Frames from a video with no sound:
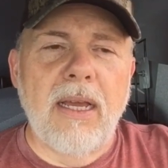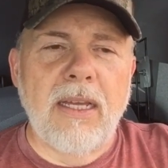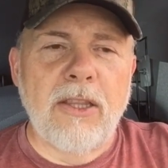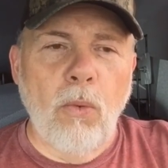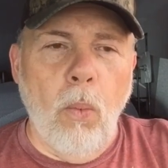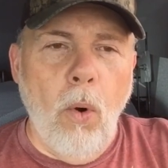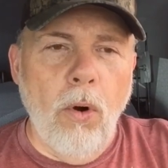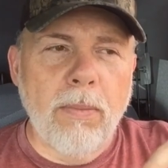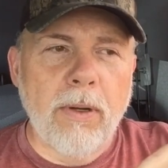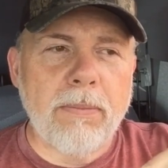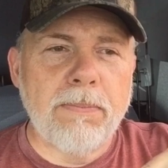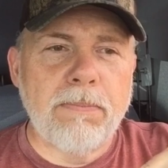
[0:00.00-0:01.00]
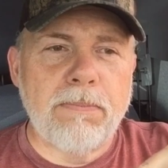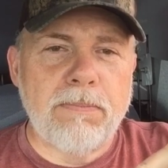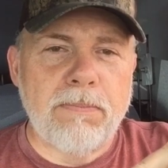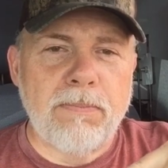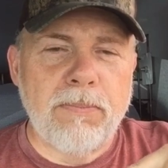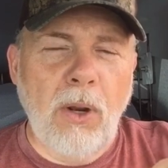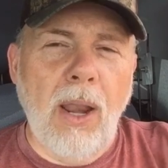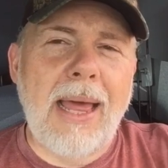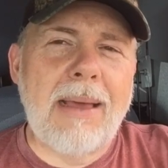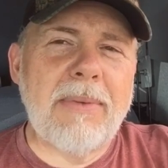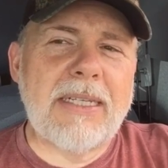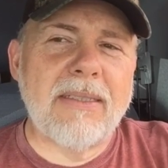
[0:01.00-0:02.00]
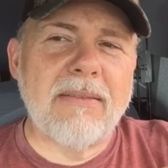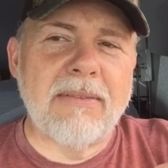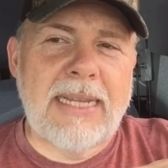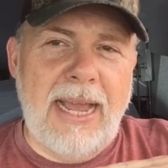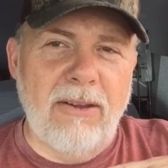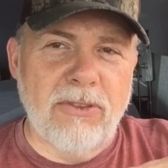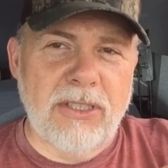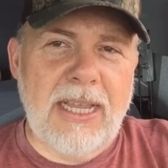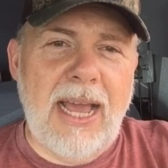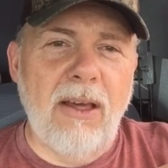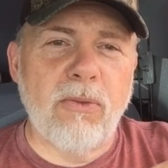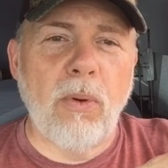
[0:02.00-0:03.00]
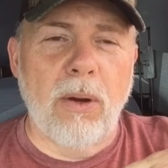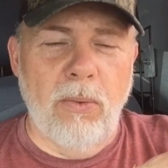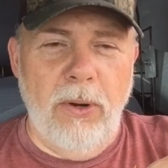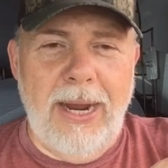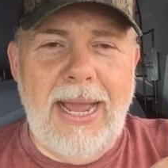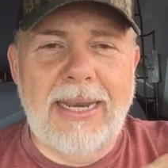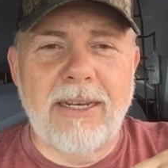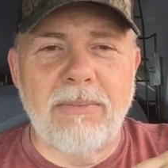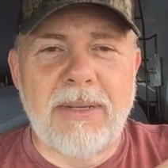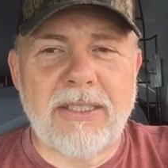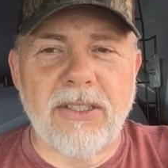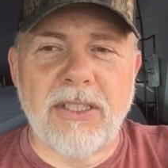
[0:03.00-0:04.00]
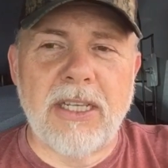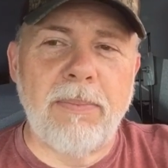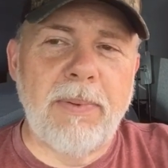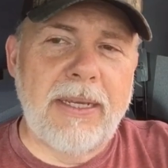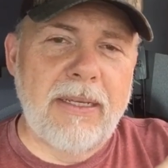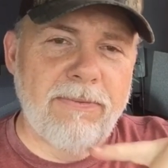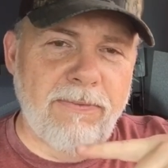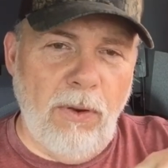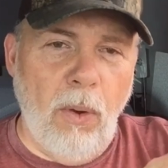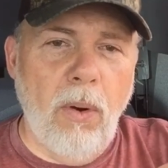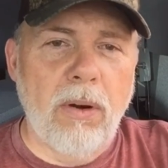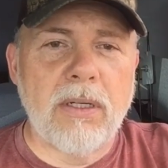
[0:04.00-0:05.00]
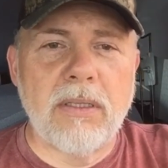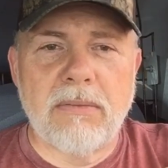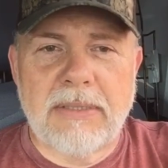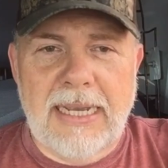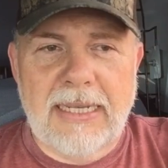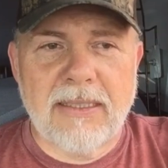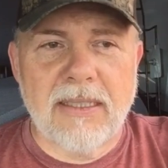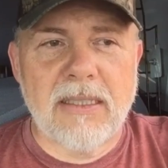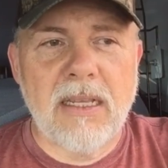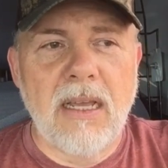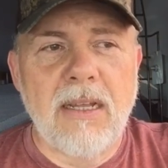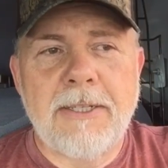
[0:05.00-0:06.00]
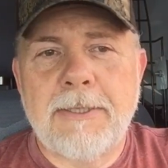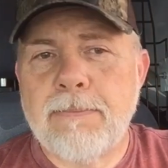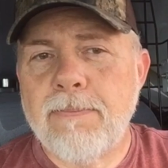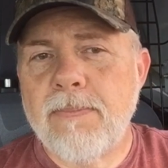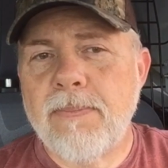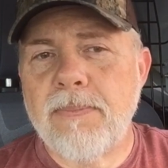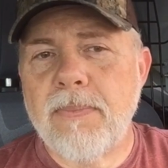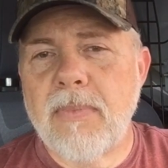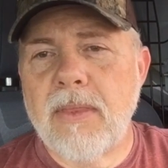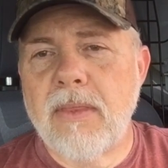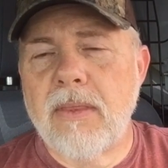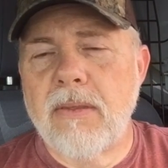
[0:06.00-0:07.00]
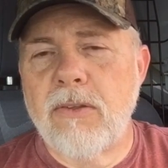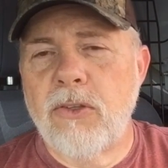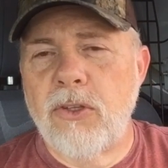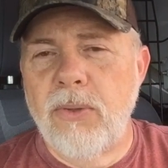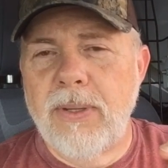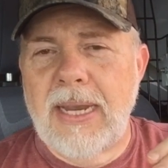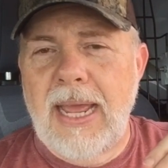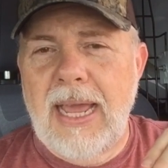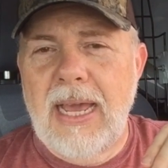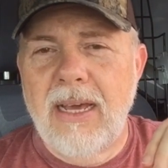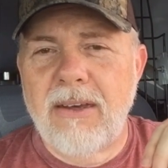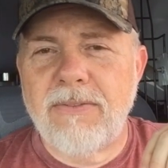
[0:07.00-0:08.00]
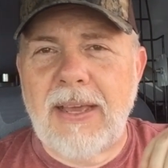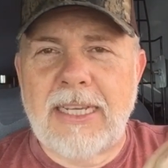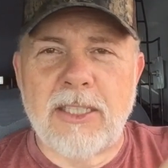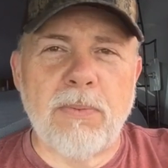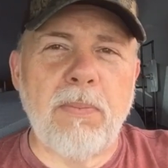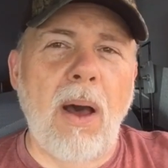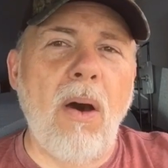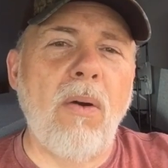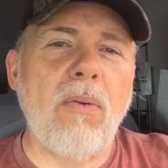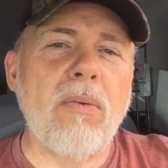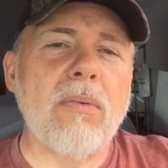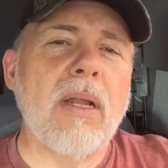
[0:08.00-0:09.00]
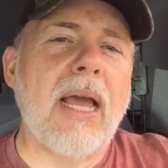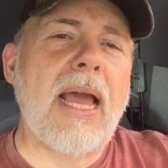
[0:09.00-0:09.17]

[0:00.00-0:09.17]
in the warmer climate down south where we're at in Mississippi, Florida, Texas, you can have a spawn